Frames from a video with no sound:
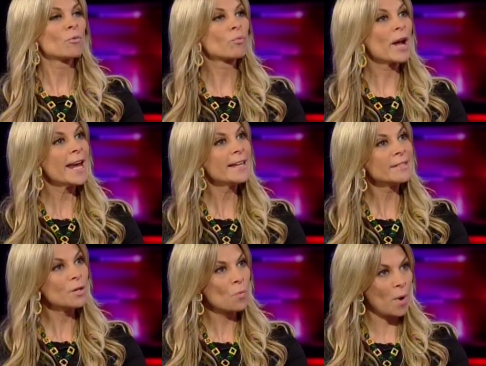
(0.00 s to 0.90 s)

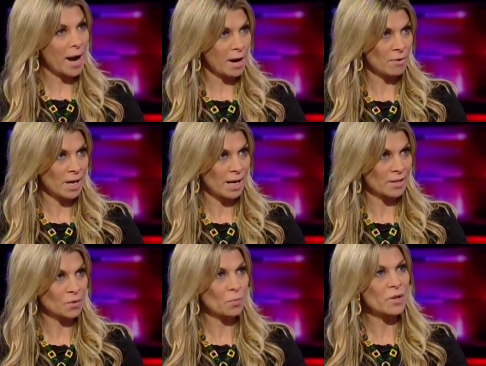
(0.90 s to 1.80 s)
raise an
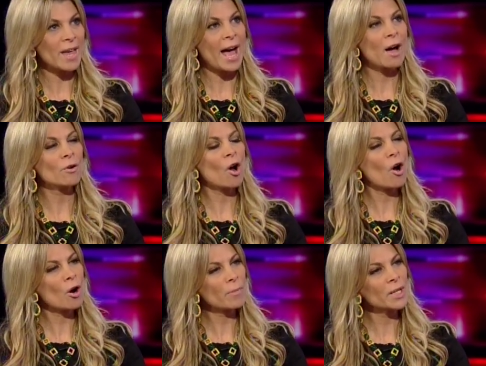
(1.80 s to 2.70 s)
awareness without
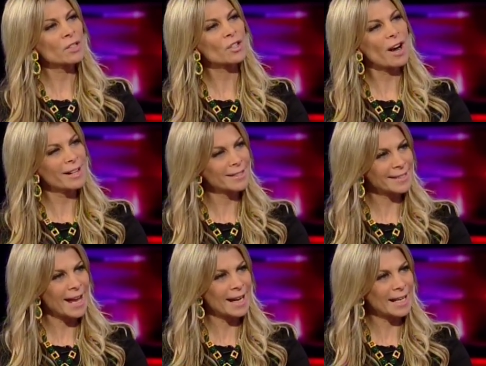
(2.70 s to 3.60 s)
harming a
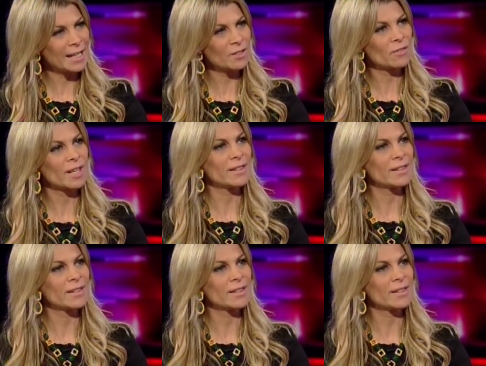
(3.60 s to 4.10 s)
child's psyche so